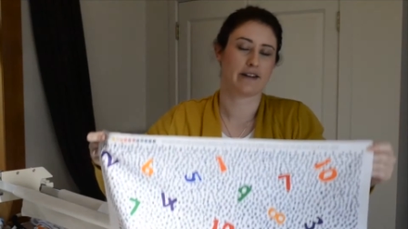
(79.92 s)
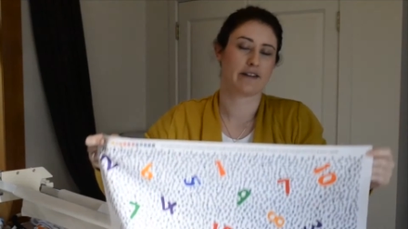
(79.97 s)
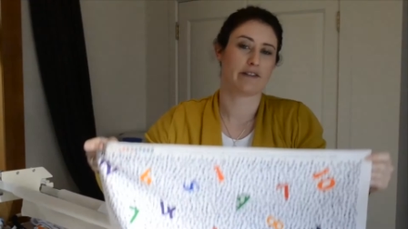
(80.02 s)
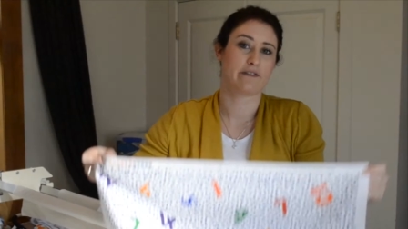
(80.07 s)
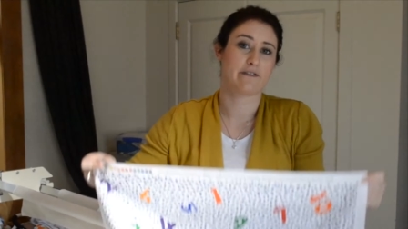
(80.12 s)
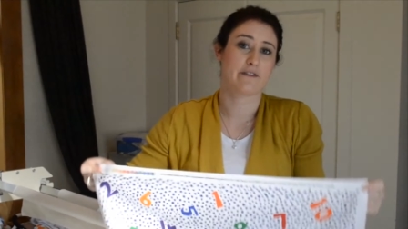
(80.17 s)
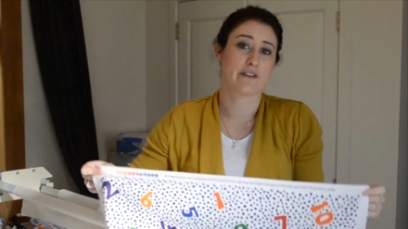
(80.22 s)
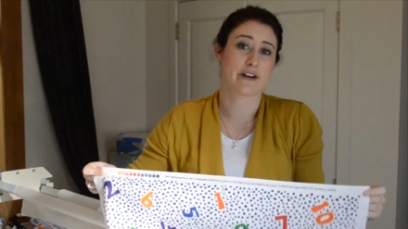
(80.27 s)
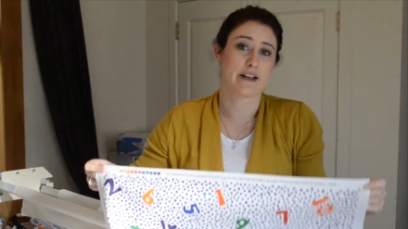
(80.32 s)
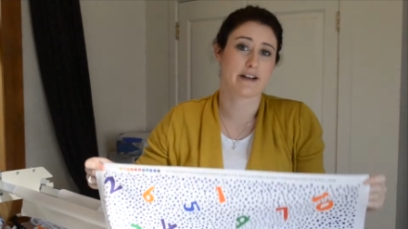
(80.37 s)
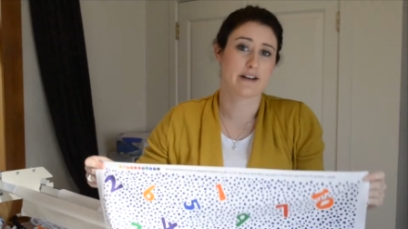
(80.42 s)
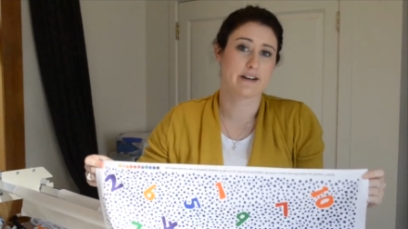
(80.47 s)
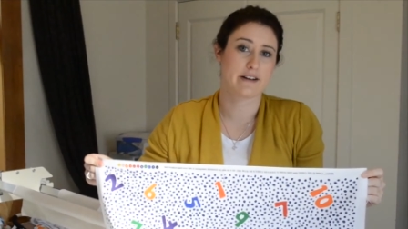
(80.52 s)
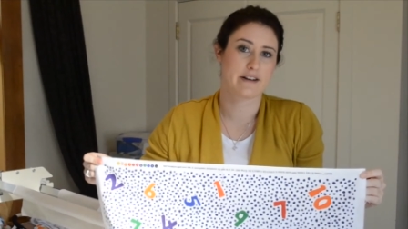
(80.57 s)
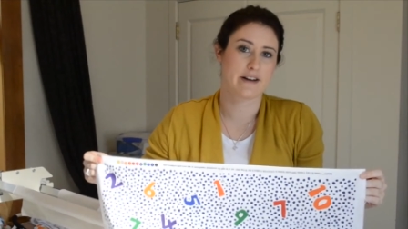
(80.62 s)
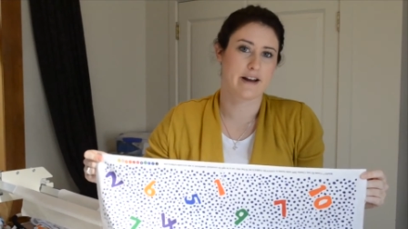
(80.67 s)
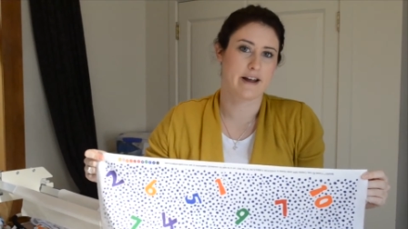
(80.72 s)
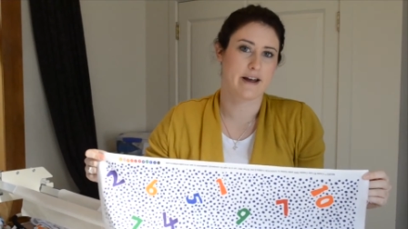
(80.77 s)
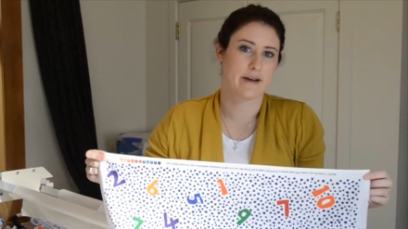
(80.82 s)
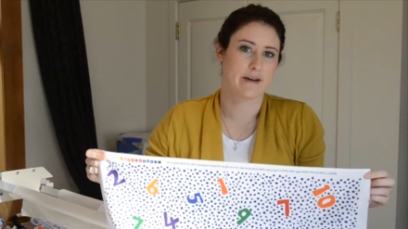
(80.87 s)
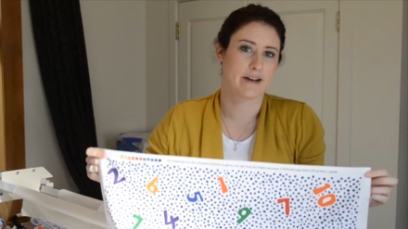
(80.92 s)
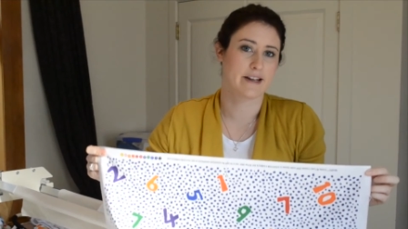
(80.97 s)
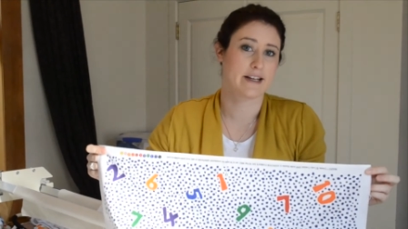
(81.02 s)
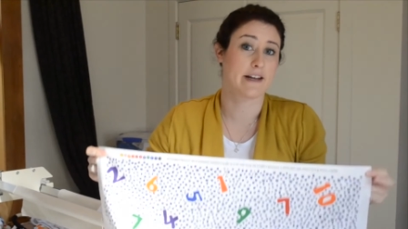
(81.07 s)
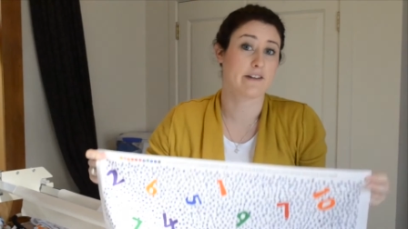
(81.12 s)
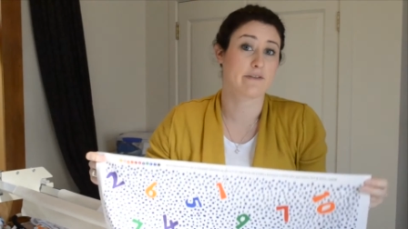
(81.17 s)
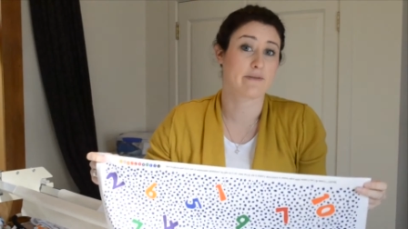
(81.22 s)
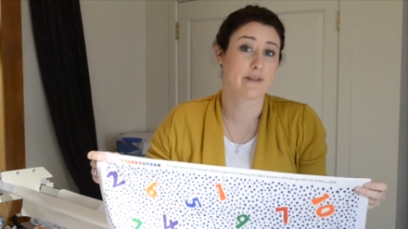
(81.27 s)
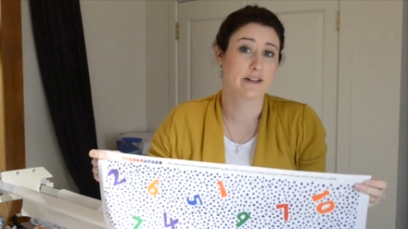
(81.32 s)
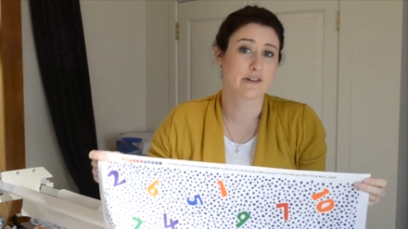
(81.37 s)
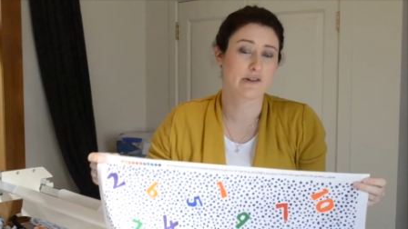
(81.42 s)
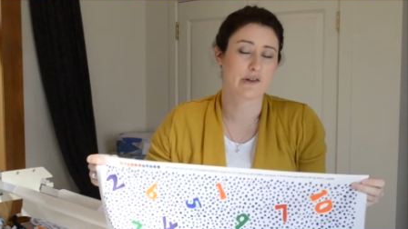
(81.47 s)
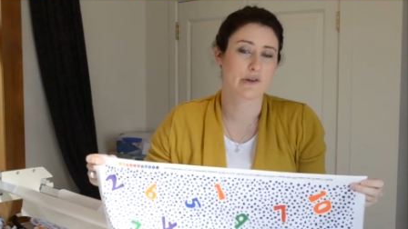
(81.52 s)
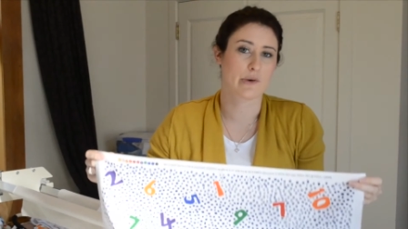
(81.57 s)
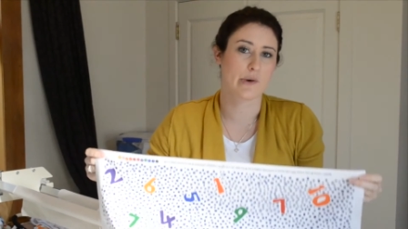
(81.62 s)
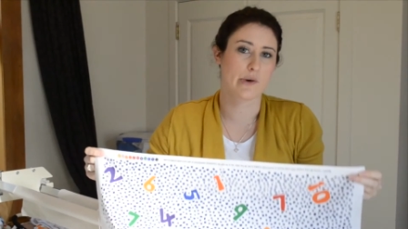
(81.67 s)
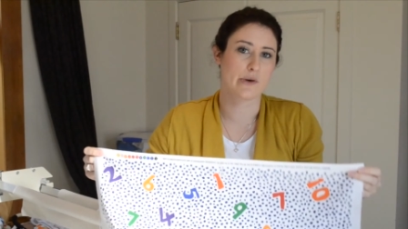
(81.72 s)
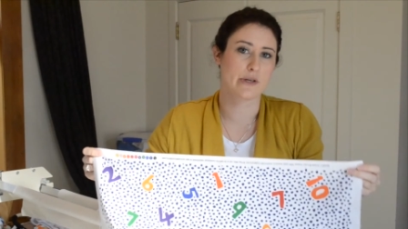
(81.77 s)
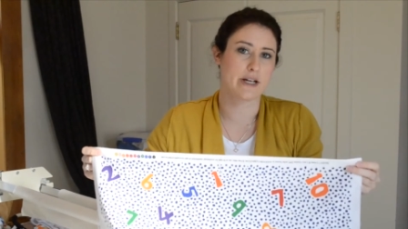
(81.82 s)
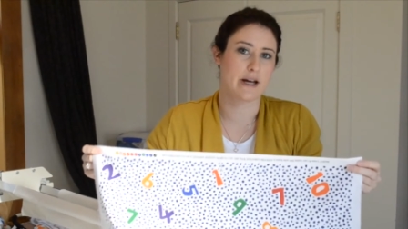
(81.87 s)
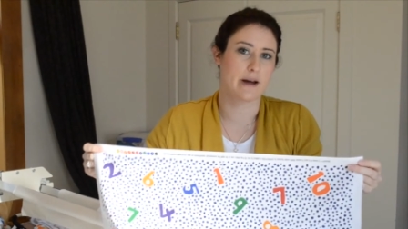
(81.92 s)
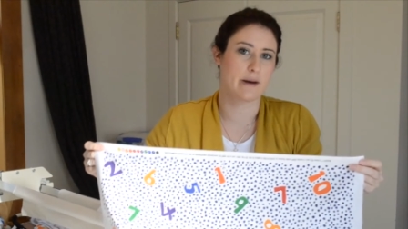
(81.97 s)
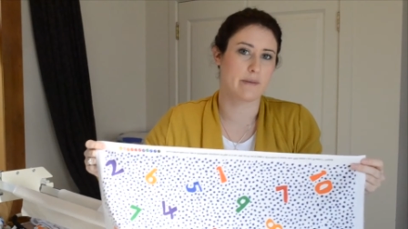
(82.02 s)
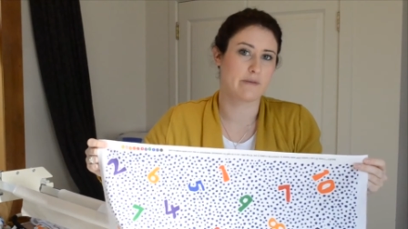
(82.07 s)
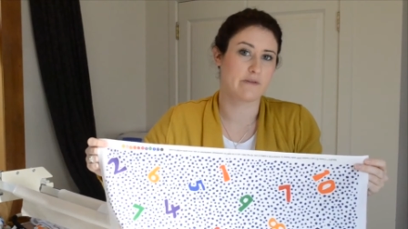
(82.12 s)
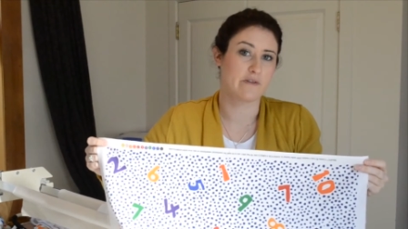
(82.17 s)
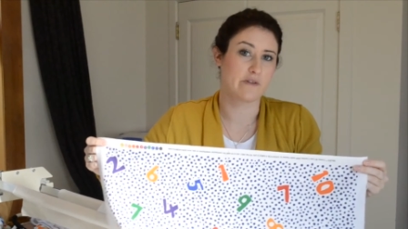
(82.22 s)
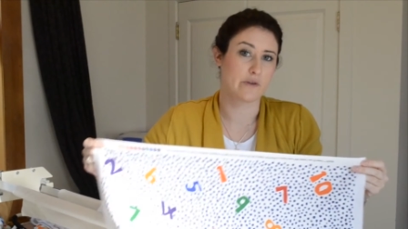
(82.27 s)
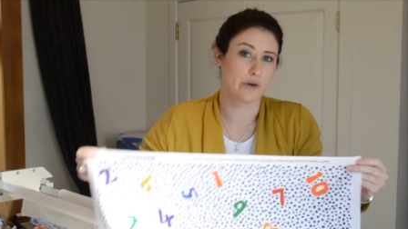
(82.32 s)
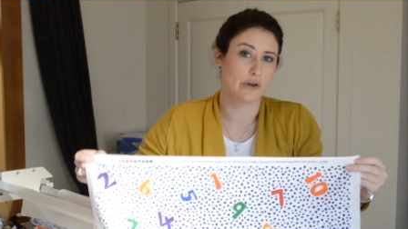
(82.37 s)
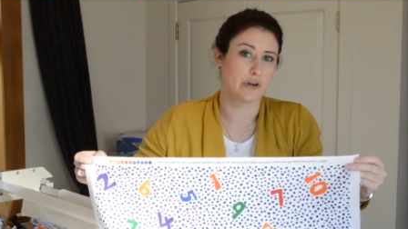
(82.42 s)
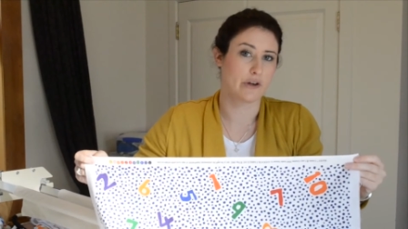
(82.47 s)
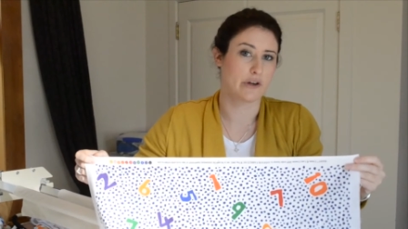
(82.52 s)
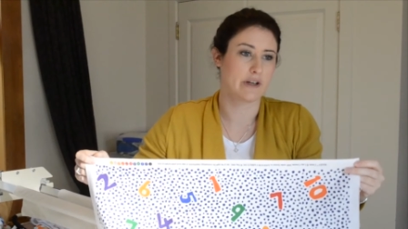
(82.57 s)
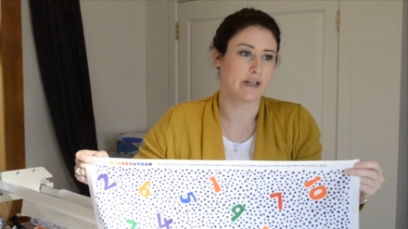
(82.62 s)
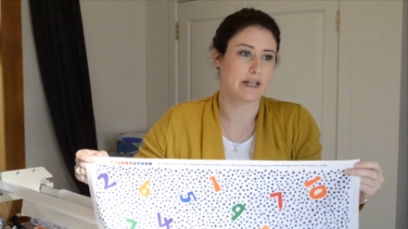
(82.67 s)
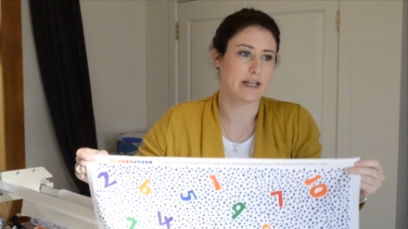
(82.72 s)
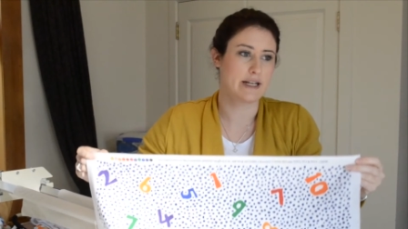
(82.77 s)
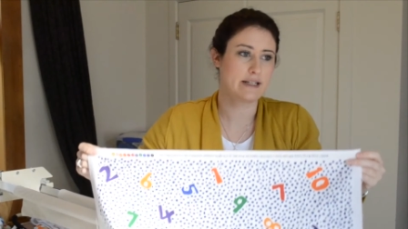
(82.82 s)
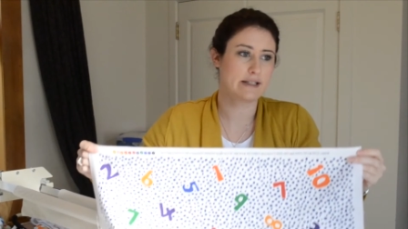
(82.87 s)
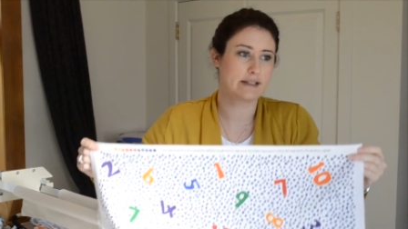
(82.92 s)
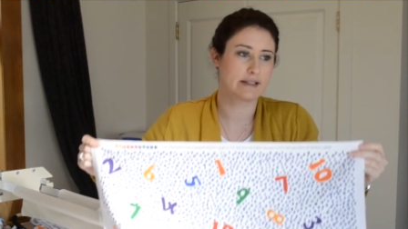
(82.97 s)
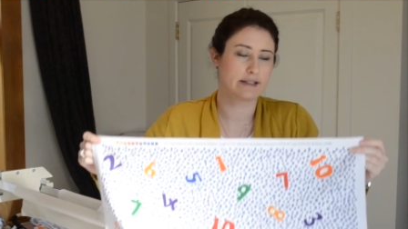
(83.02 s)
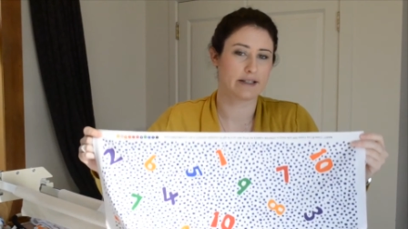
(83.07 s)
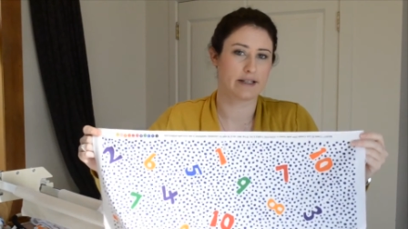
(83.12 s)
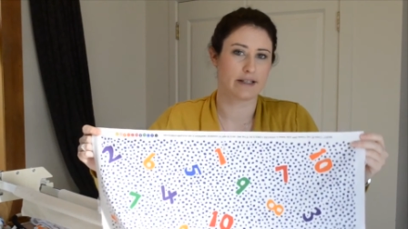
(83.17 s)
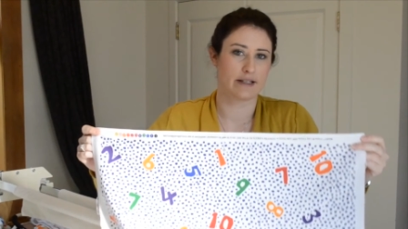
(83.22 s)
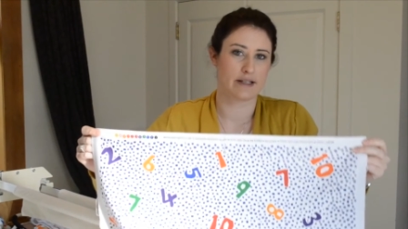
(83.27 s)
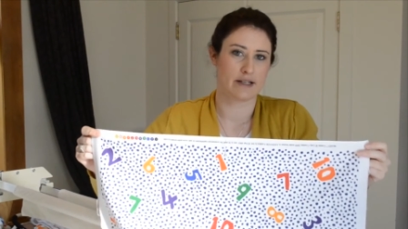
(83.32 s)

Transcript: friend gave me to quilt up for her niece.